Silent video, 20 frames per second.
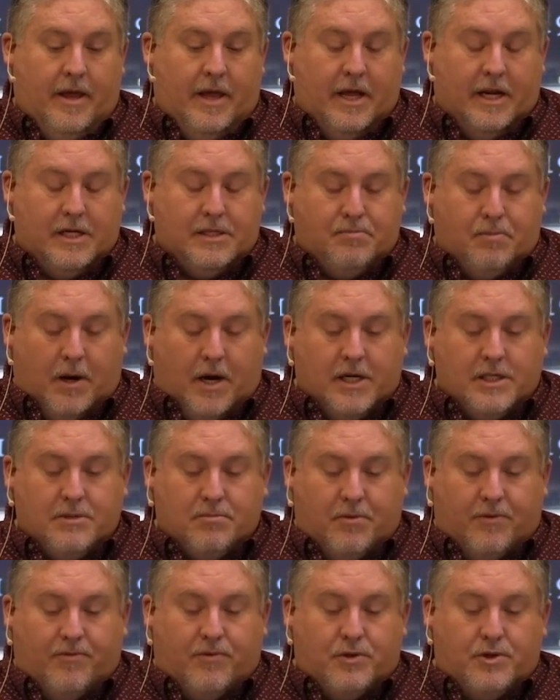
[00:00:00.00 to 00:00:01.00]
It is
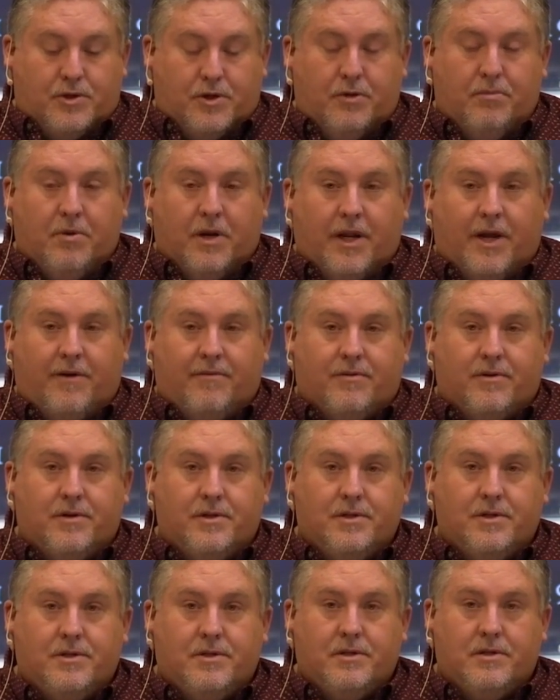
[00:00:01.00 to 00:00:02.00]
possible for true
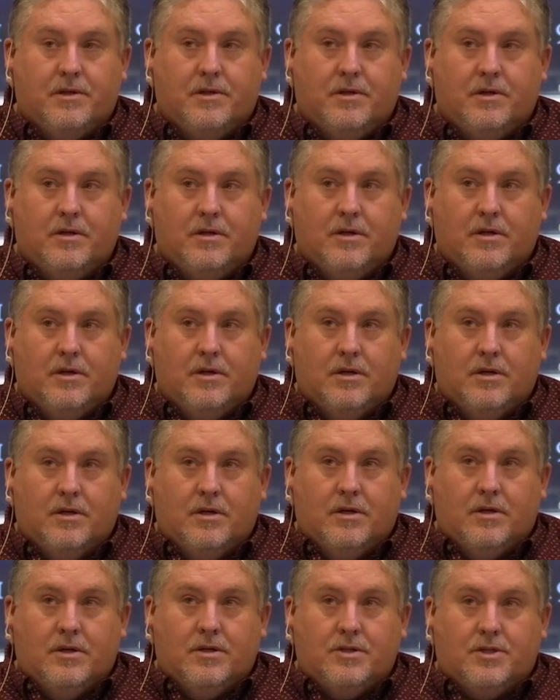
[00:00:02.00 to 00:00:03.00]
believers
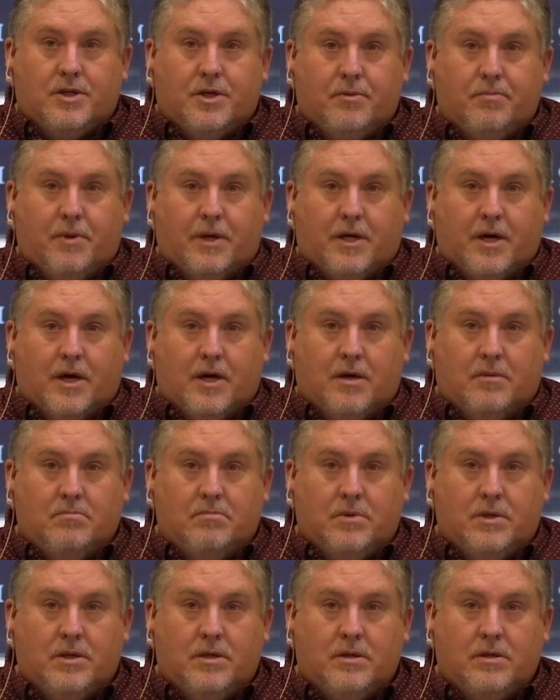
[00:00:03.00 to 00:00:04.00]
to
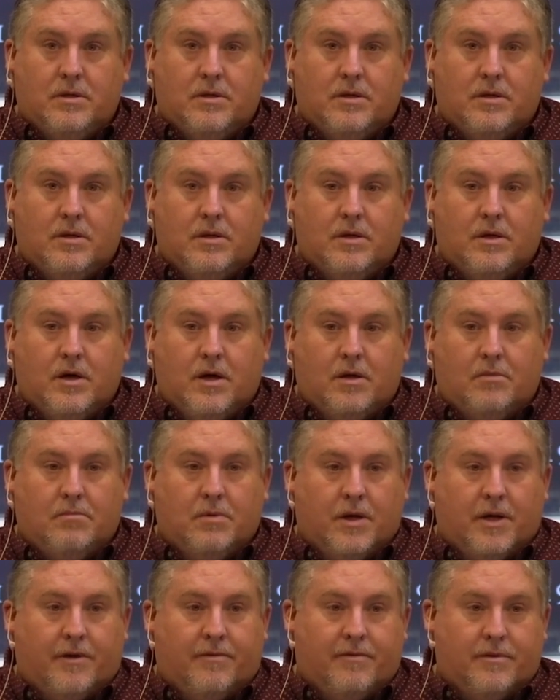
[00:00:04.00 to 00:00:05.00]
become
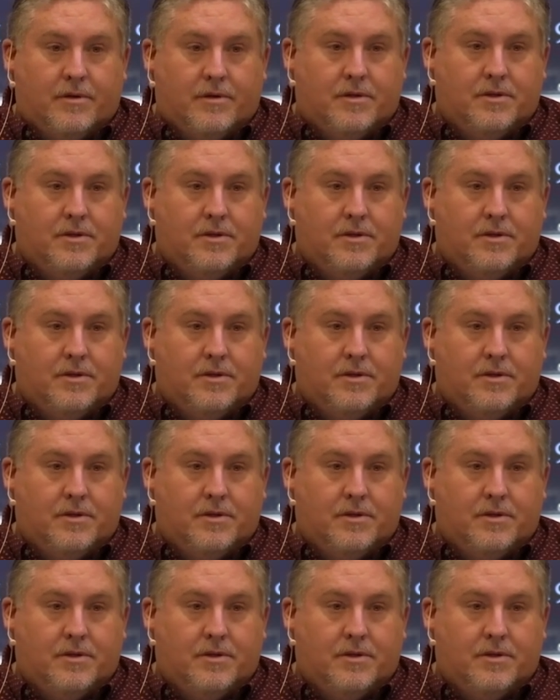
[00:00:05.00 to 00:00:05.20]
unbelievers.